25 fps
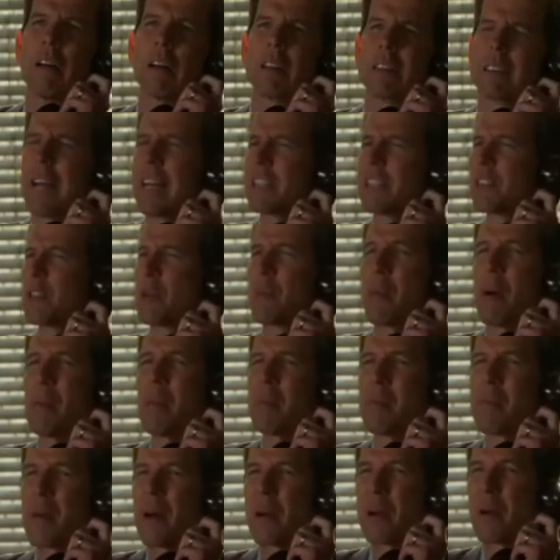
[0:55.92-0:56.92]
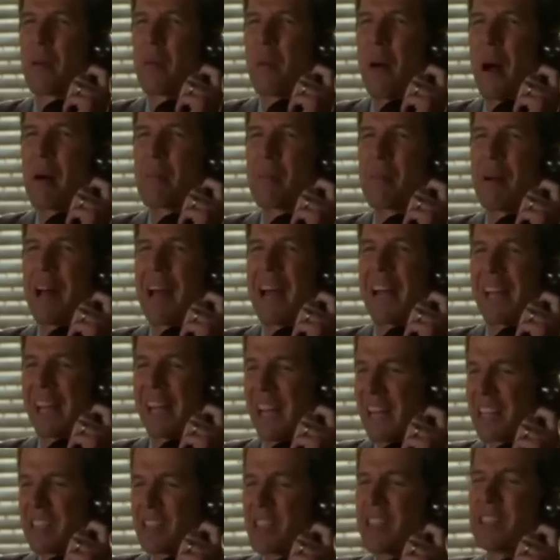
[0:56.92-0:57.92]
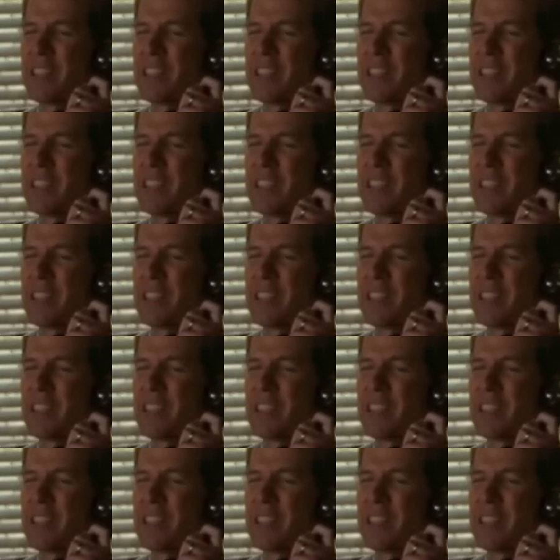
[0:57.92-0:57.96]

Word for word: Because I asked your mom about it a while back, and she